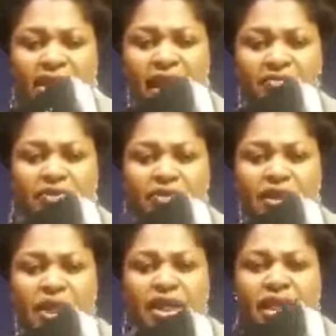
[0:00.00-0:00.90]

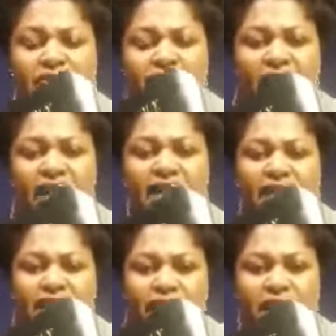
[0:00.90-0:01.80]
devil that
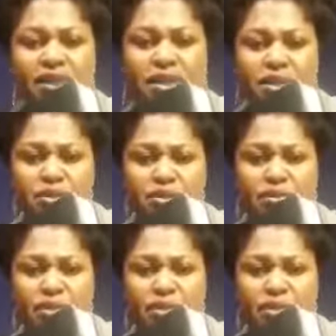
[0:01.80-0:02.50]
fighting against you.